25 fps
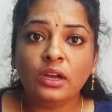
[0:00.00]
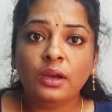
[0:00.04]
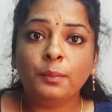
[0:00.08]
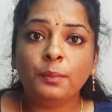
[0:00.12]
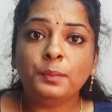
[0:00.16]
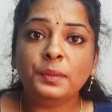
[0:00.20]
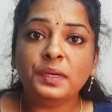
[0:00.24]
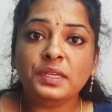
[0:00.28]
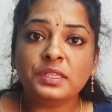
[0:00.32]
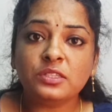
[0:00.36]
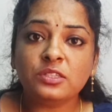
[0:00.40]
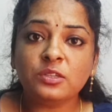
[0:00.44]

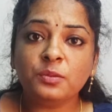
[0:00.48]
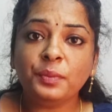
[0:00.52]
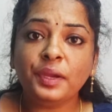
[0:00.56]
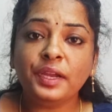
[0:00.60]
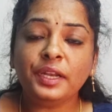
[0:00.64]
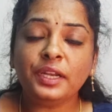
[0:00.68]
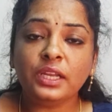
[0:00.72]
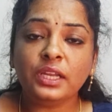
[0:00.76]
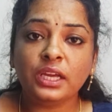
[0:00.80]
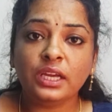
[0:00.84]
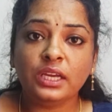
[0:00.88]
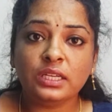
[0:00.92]

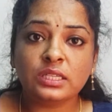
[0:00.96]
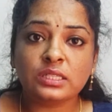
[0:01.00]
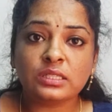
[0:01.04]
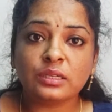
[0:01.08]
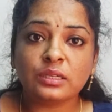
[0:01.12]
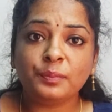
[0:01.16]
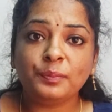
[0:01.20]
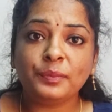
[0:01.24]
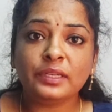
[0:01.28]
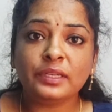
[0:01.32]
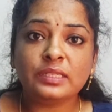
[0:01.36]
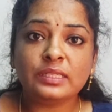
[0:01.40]
measurement is
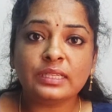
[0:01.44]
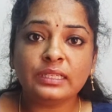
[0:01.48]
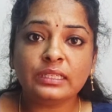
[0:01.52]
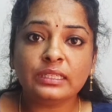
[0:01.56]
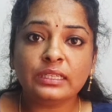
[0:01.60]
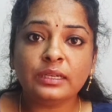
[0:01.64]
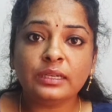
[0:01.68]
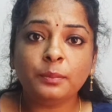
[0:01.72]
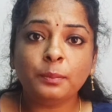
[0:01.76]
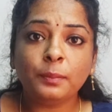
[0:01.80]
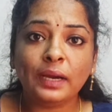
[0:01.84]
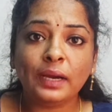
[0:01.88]

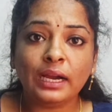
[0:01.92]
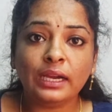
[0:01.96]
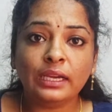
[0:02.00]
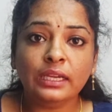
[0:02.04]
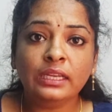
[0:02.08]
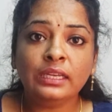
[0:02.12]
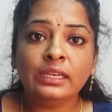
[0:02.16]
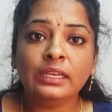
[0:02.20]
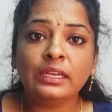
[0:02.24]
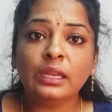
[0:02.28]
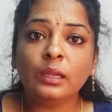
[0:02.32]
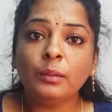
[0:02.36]
represented by
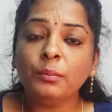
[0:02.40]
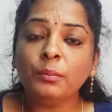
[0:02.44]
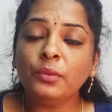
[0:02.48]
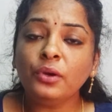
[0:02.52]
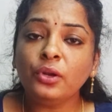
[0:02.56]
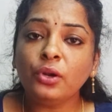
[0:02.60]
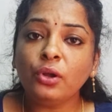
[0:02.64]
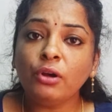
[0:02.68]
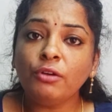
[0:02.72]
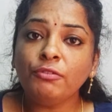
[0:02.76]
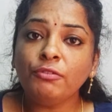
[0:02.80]
number